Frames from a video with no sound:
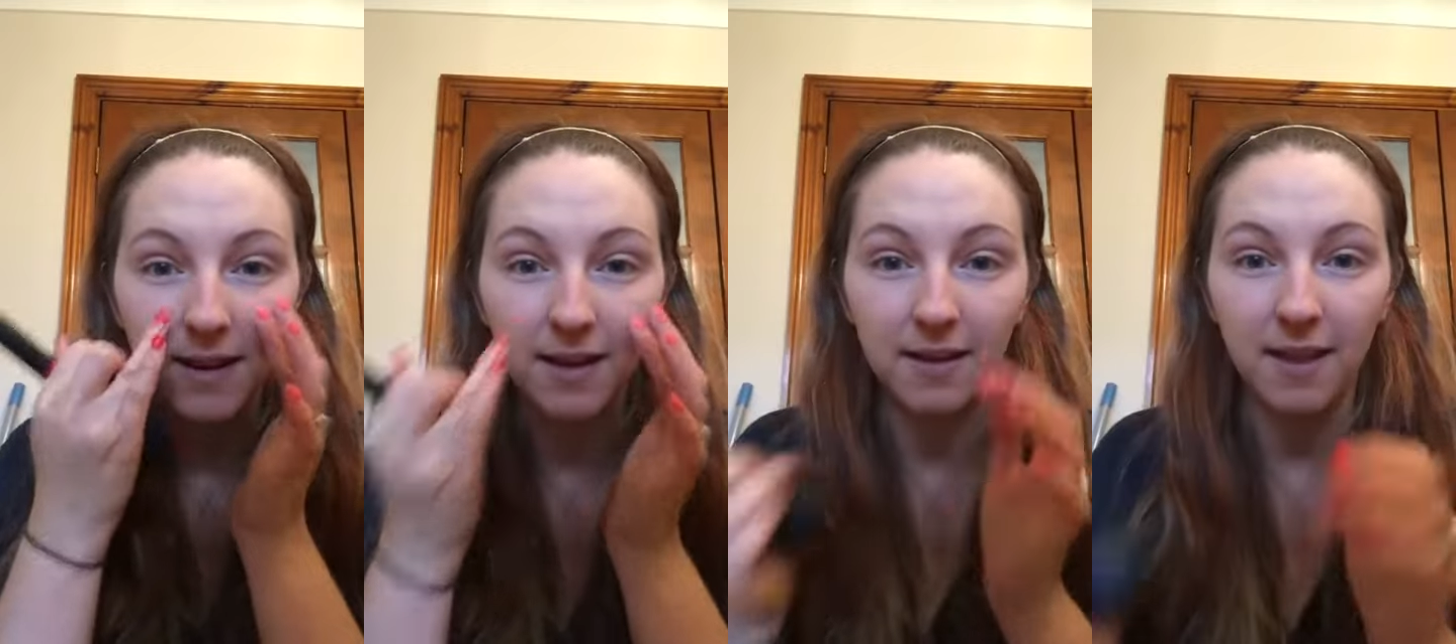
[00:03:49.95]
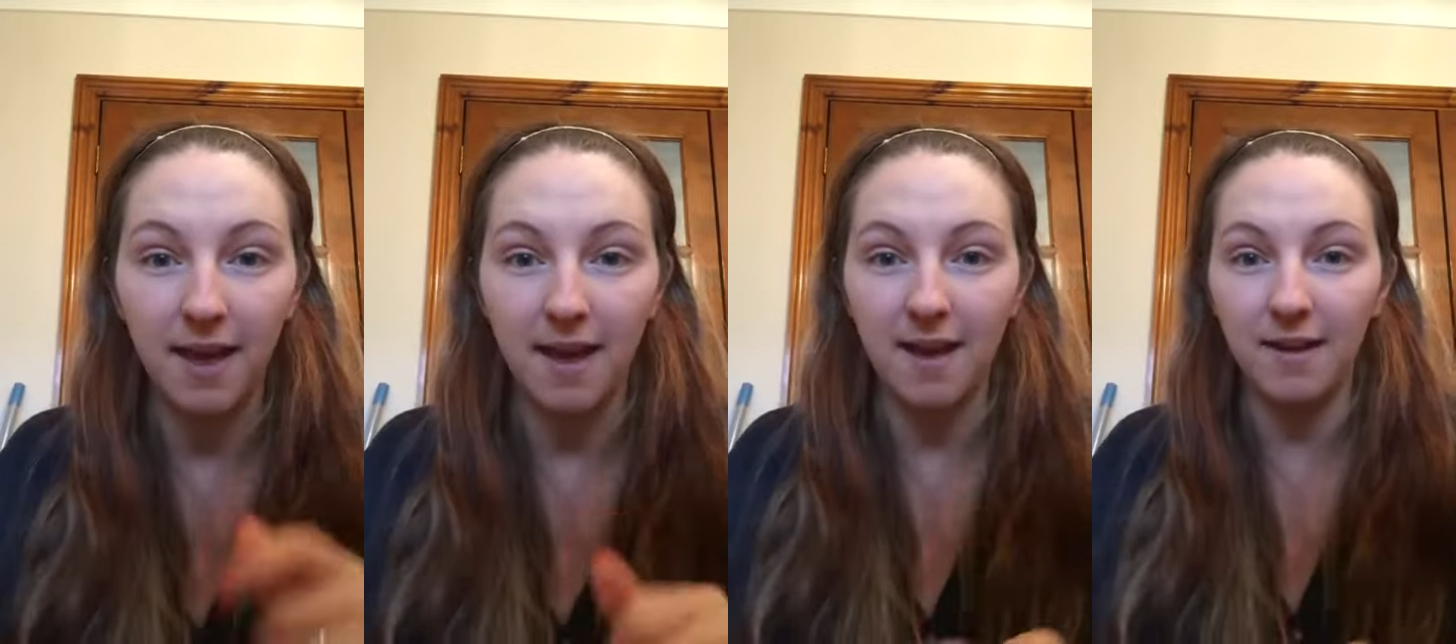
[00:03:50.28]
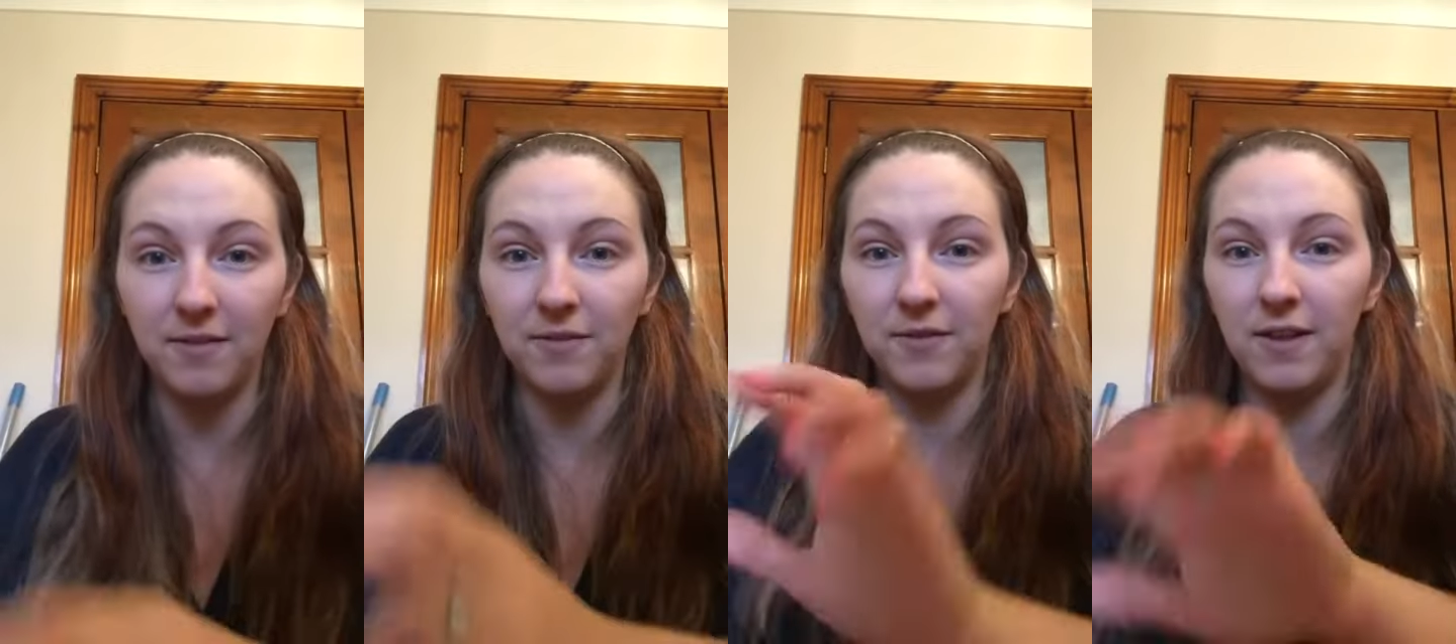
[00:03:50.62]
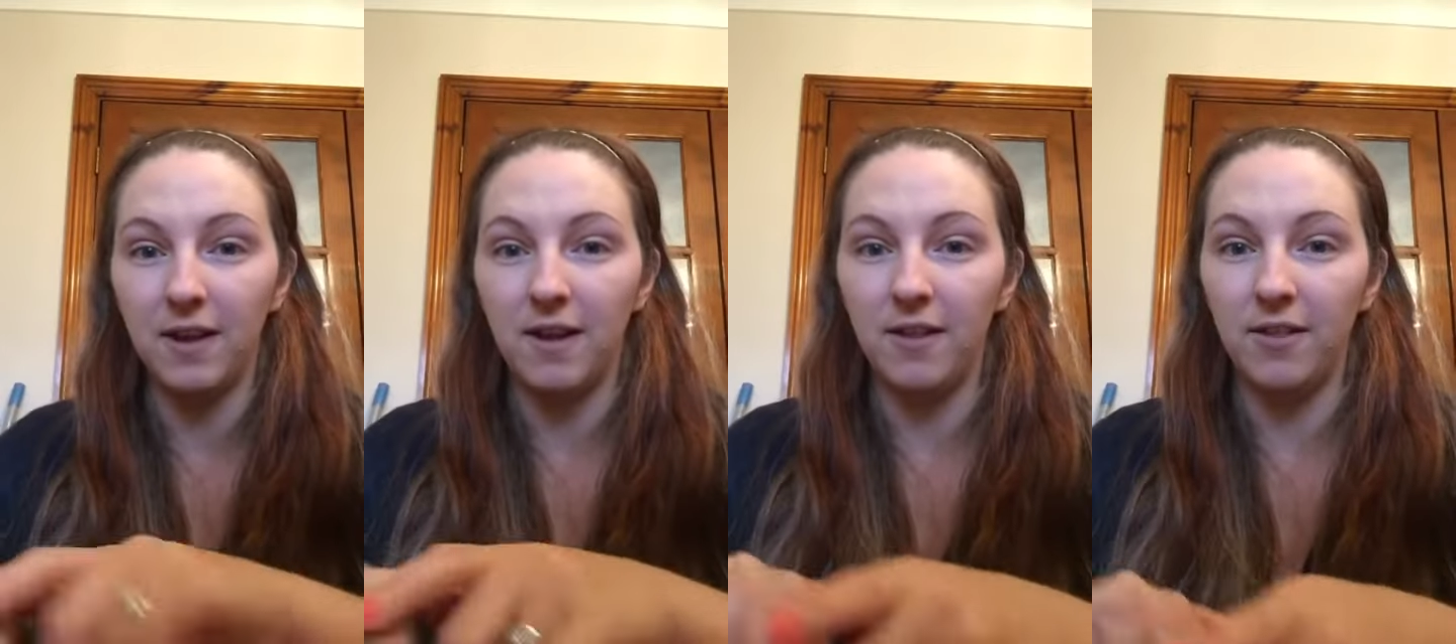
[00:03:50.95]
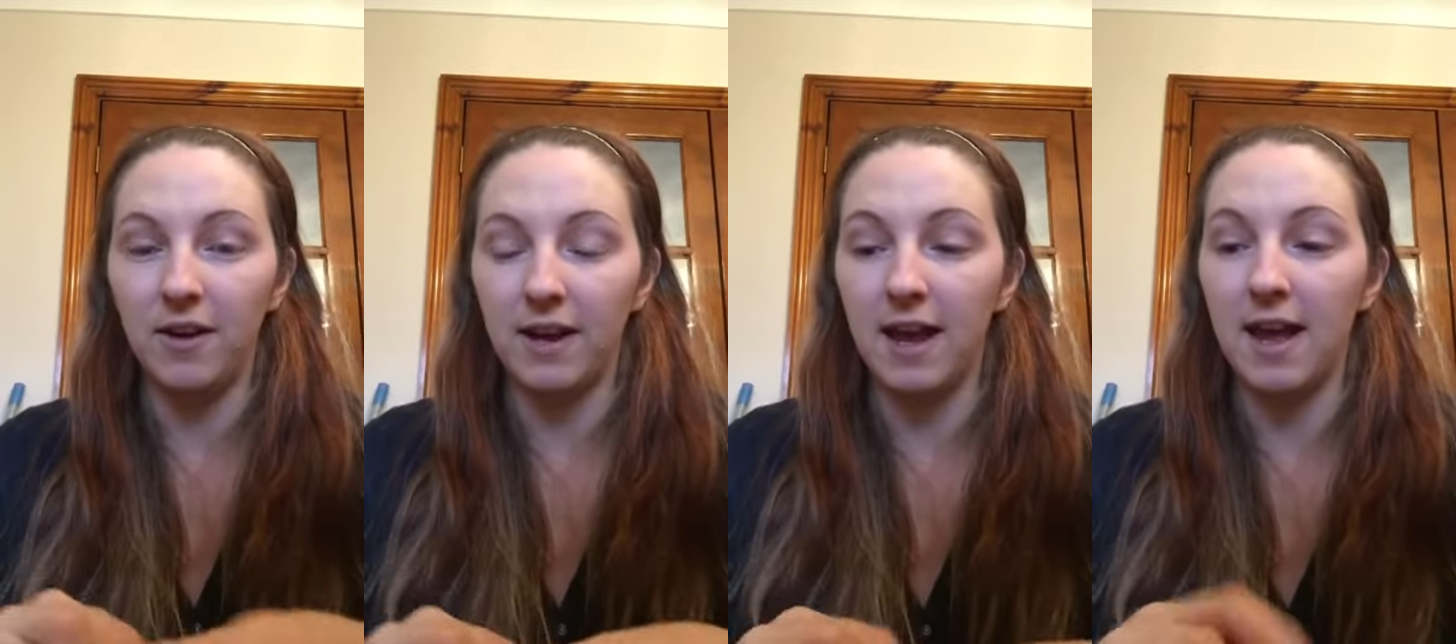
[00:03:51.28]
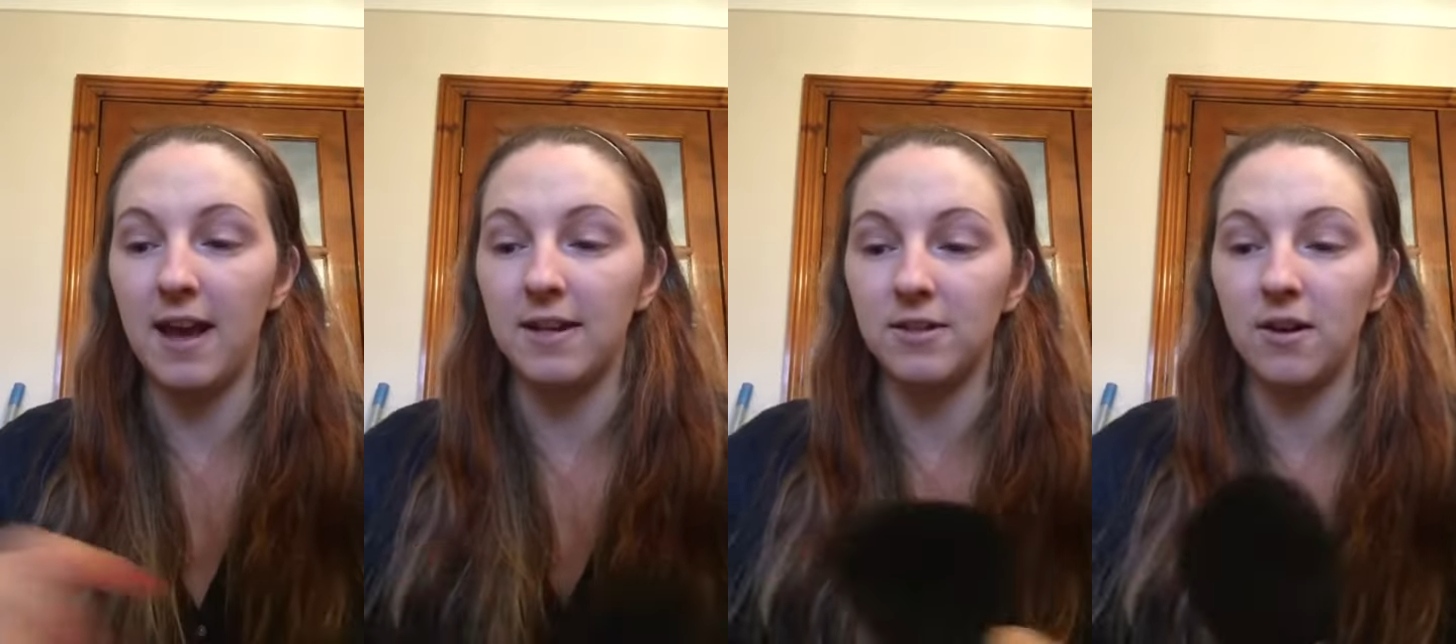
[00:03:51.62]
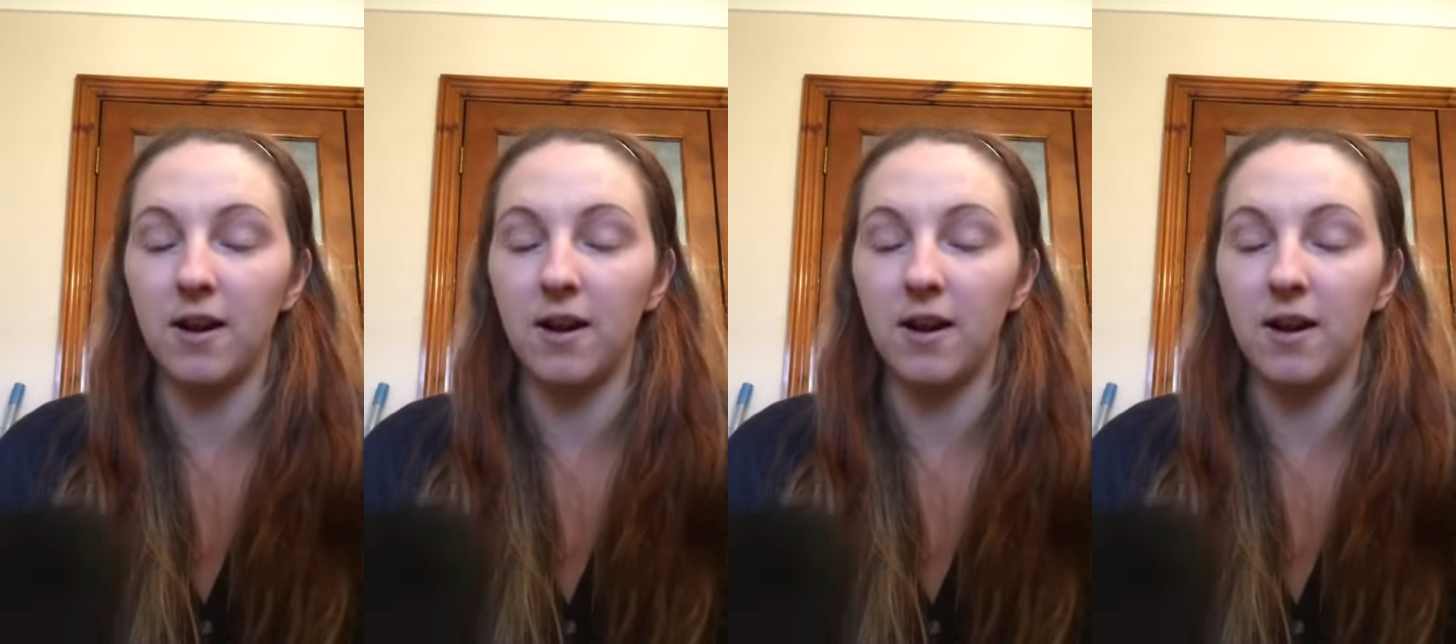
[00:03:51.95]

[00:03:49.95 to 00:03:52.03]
and there that I had.